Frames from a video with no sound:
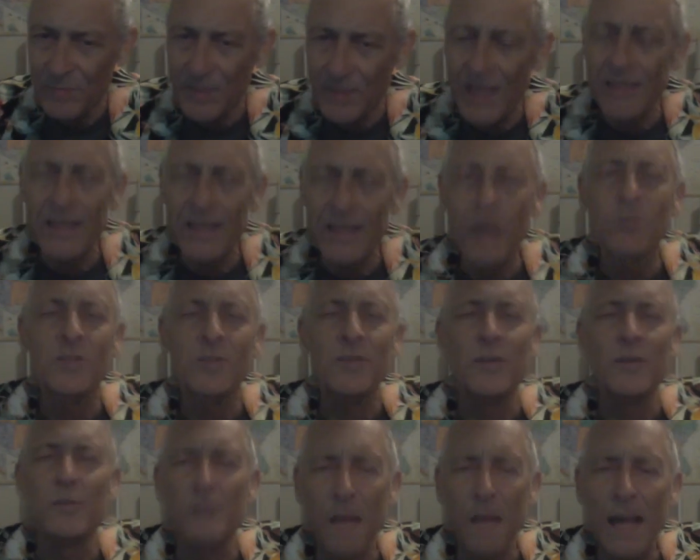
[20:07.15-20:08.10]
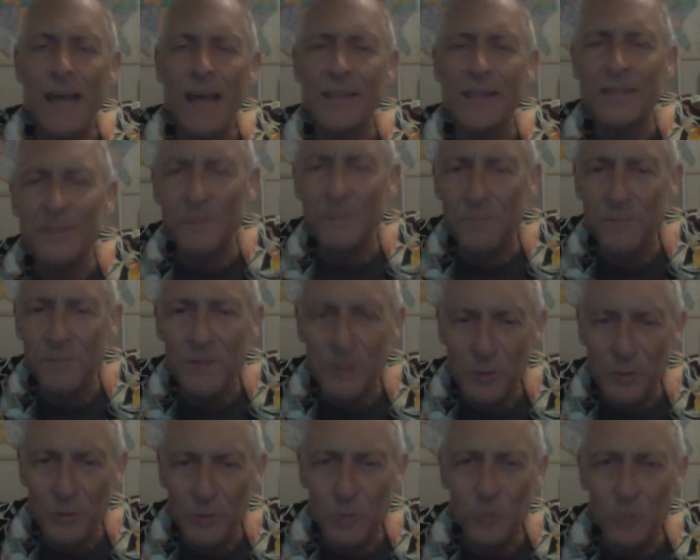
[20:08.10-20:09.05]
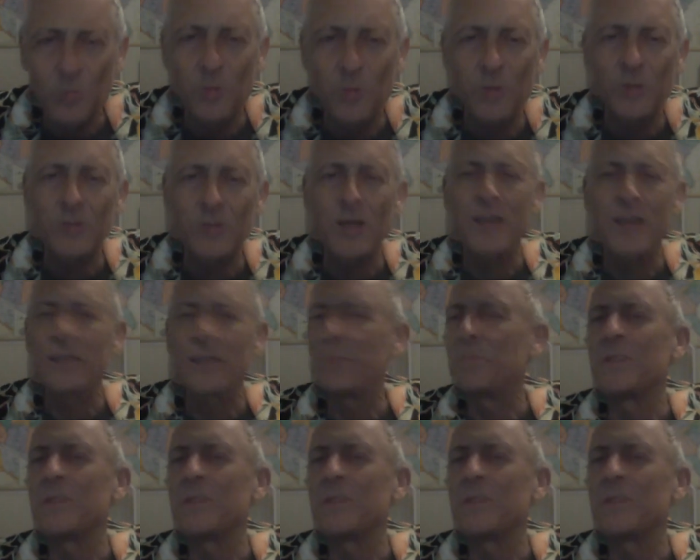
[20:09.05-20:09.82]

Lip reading: That was the last official word on it,